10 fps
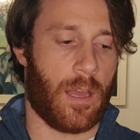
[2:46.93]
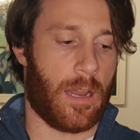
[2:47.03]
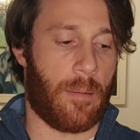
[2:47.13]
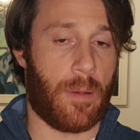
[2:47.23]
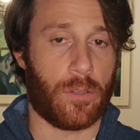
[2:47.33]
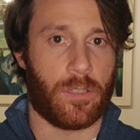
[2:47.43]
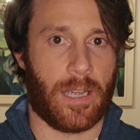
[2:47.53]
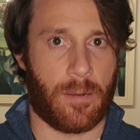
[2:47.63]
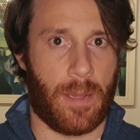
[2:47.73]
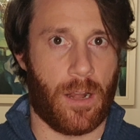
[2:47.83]
and about to
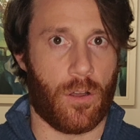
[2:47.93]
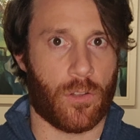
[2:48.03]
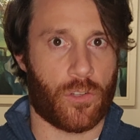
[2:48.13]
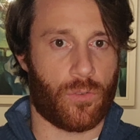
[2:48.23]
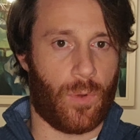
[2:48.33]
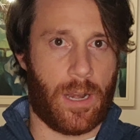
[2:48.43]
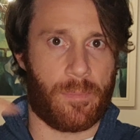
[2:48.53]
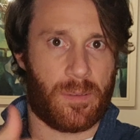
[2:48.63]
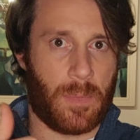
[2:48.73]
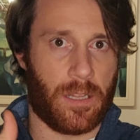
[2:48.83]
get my lunch when I'm
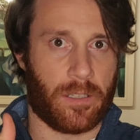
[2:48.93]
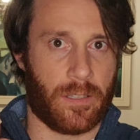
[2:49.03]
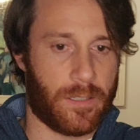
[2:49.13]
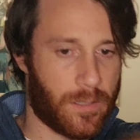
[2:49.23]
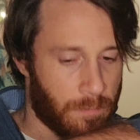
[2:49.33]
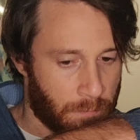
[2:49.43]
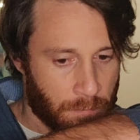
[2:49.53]
smelling this.